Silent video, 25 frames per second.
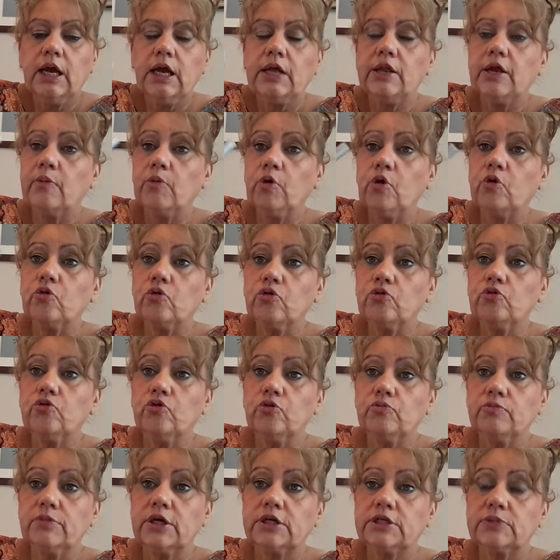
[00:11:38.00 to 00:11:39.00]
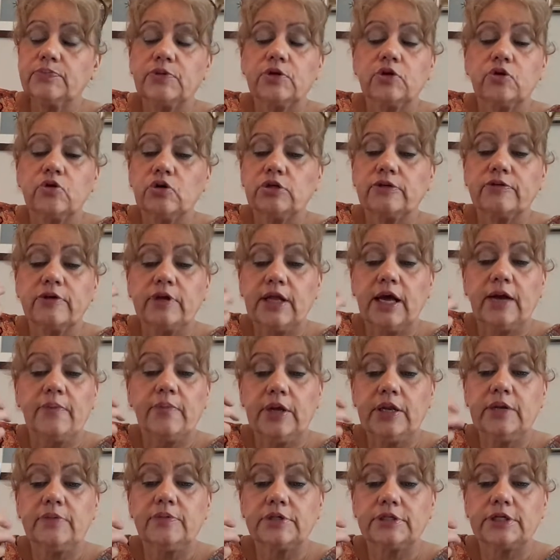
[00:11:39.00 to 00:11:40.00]
And I'm not going to open this because I've got that
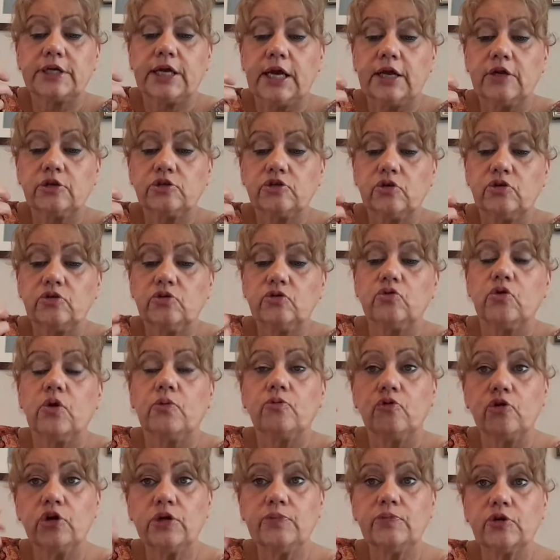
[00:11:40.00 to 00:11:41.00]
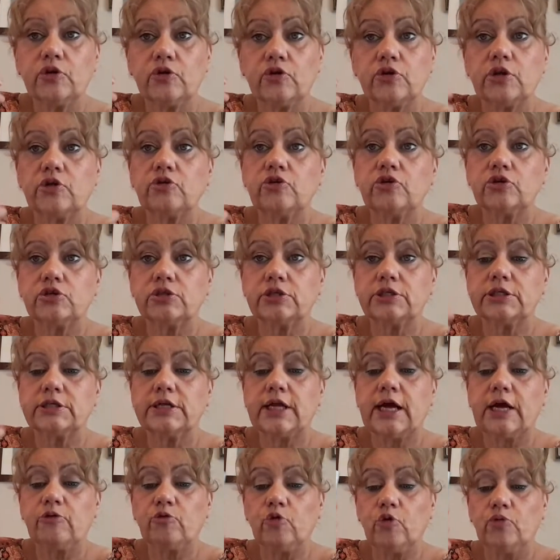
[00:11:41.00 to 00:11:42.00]
many mascaras on the go. I'm going to be good. I usually say
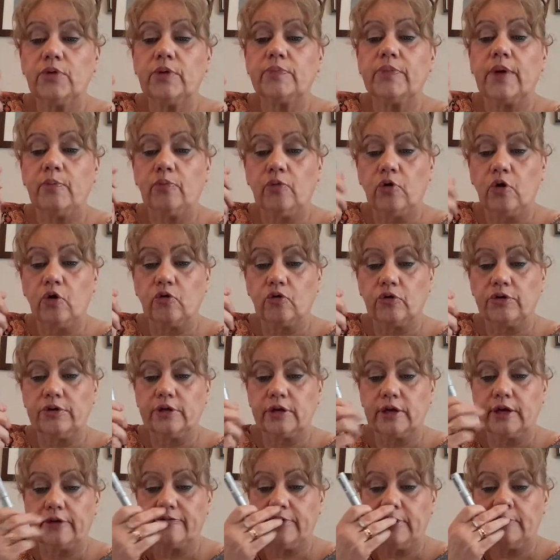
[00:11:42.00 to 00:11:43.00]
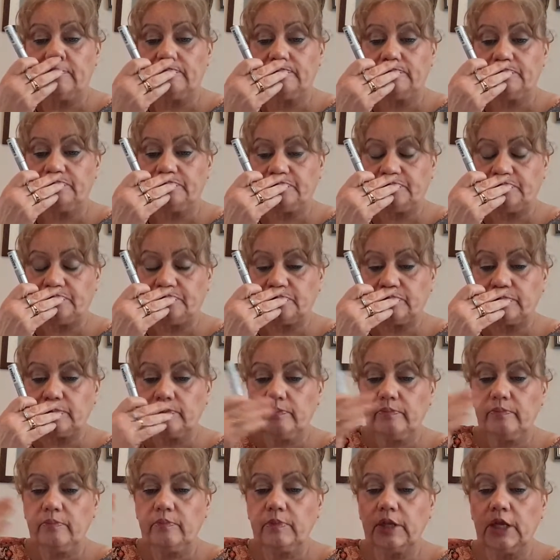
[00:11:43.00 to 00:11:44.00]
that and open it, but I'm not going to give in.
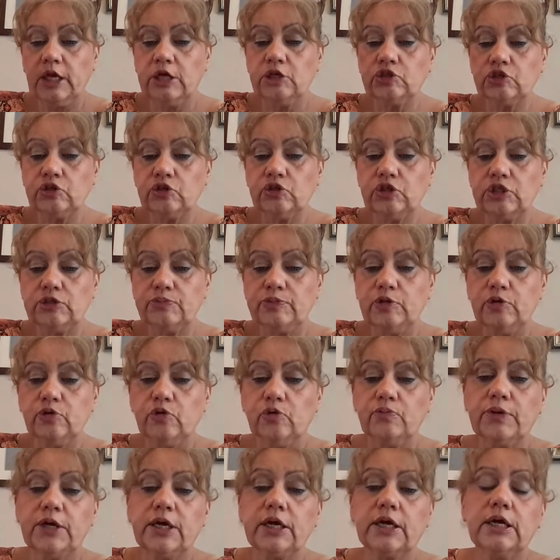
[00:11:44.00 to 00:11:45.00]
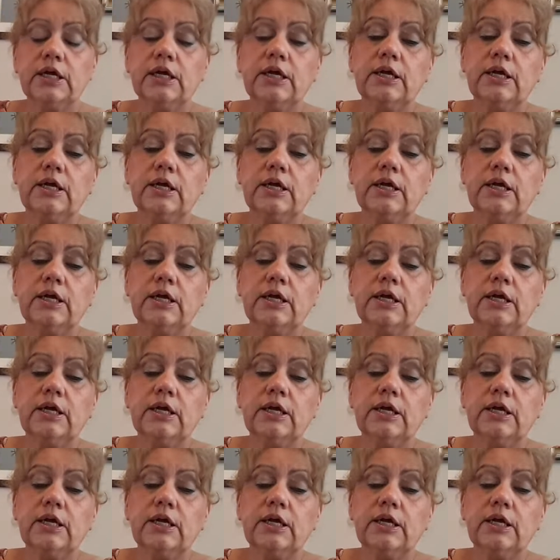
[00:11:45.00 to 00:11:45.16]
Excuse me, and open it.